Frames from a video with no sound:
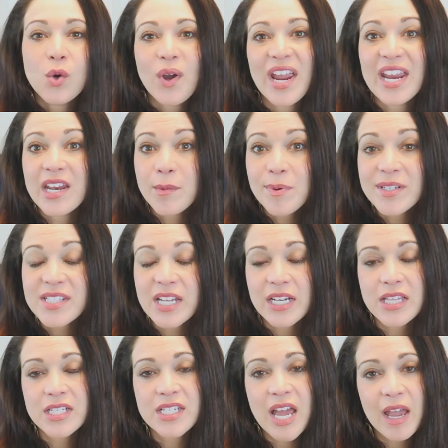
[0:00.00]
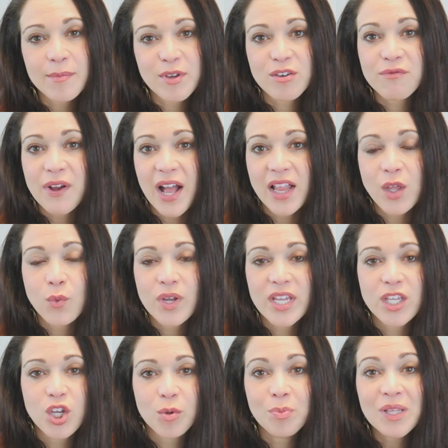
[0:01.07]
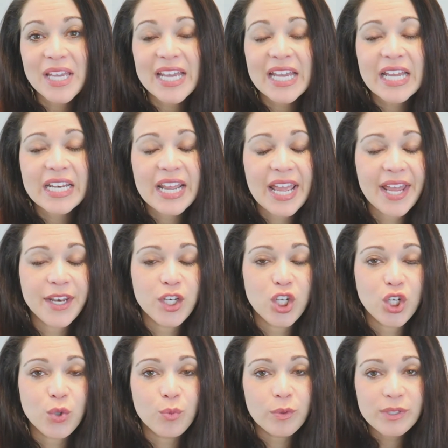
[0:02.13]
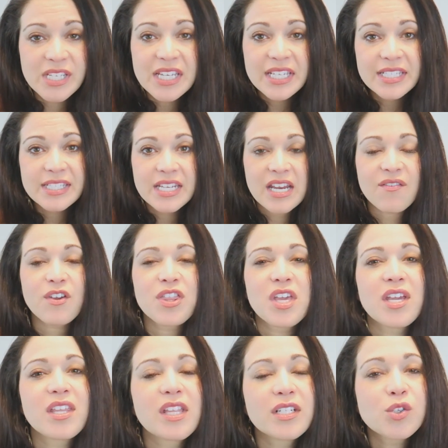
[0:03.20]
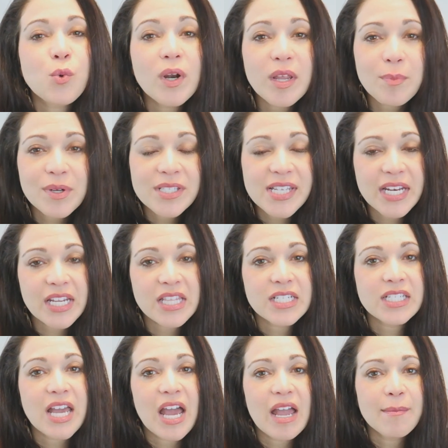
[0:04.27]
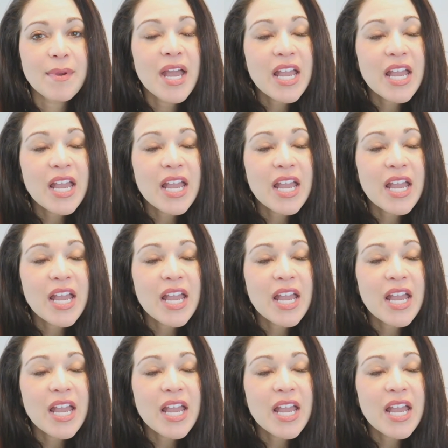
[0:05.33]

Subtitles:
So 80% of the time you're following your plan and your routines and everything, and then 20% of the time